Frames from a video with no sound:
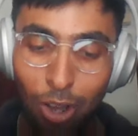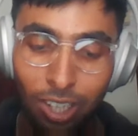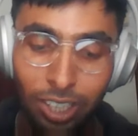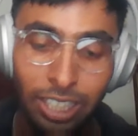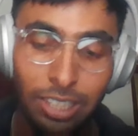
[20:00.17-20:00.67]

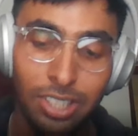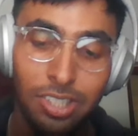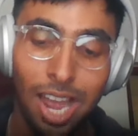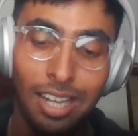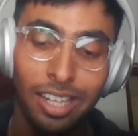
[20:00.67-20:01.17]
already
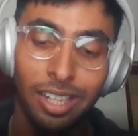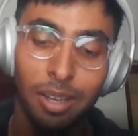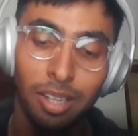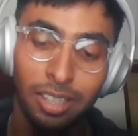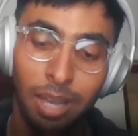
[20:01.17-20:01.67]
chatted
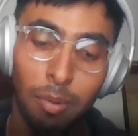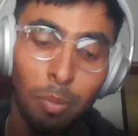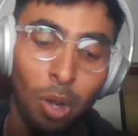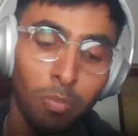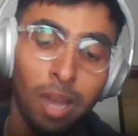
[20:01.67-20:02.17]
them
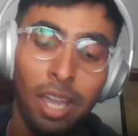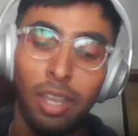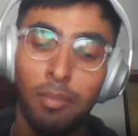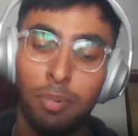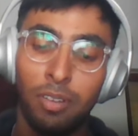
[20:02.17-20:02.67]
about
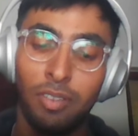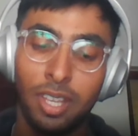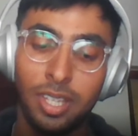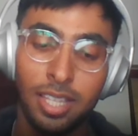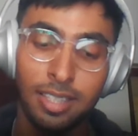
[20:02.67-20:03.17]
my previous
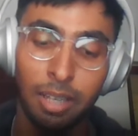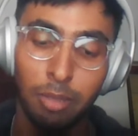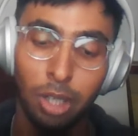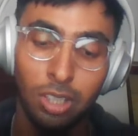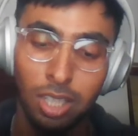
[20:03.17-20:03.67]
this thing
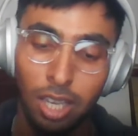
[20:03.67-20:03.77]
because